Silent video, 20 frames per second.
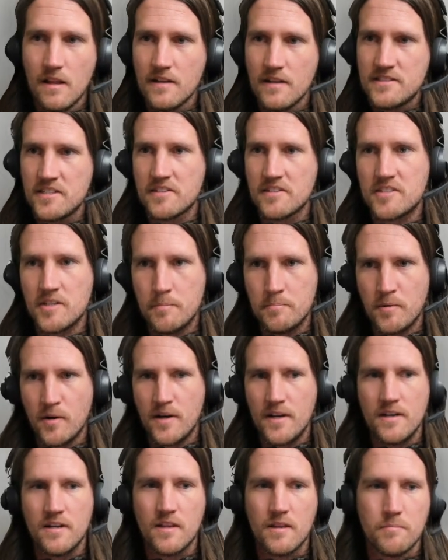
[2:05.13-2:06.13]
let's just jump
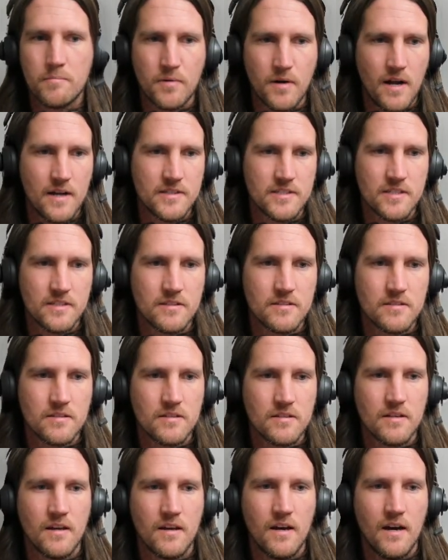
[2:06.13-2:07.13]
right into the project.
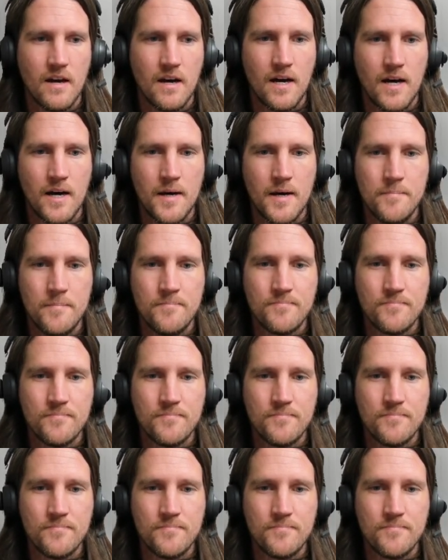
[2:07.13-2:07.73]
I